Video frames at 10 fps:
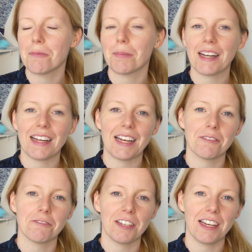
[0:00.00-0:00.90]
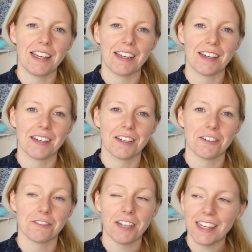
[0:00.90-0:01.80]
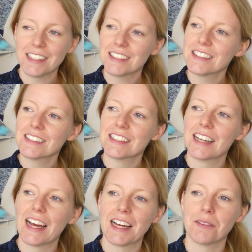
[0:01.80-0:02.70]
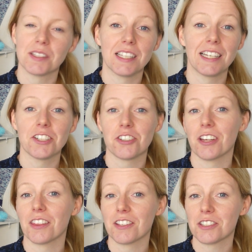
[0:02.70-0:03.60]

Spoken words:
But I'm feeling fine. I'm still enjoying the